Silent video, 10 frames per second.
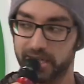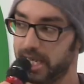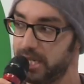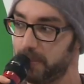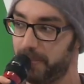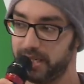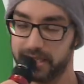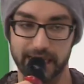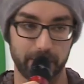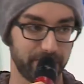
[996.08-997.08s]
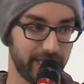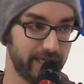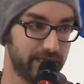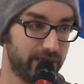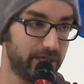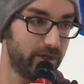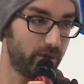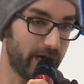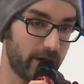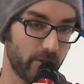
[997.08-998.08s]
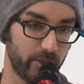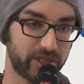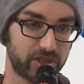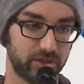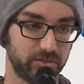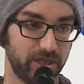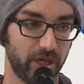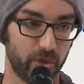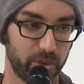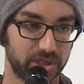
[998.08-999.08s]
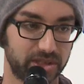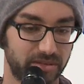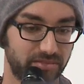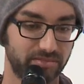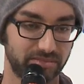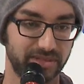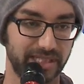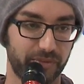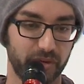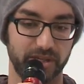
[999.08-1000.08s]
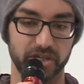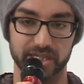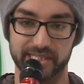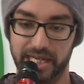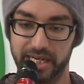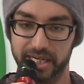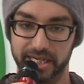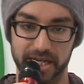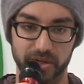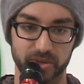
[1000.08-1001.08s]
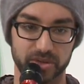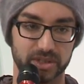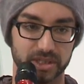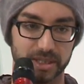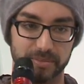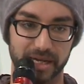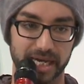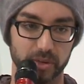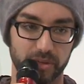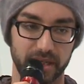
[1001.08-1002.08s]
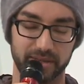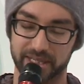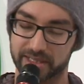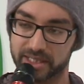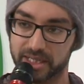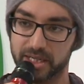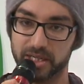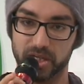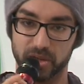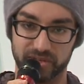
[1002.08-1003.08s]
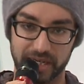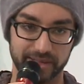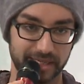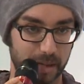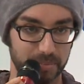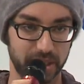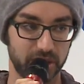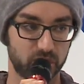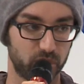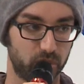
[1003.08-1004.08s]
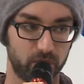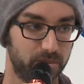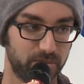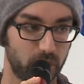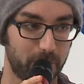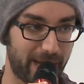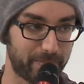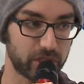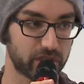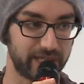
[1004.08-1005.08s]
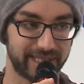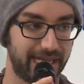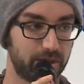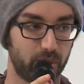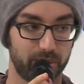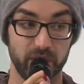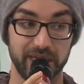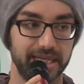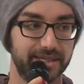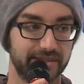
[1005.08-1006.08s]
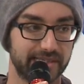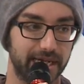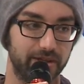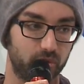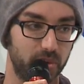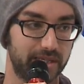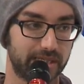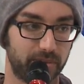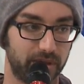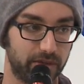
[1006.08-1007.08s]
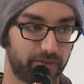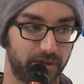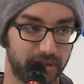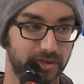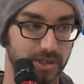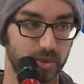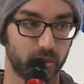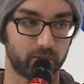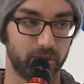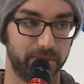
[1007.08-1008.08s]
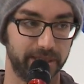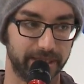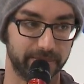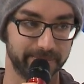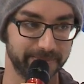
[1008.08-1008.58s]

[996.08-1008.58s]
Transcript: an independent company, which is different than just selling it. I don't think that selling the company to a publisher is that what we need in science. We need something different. This is what we're building.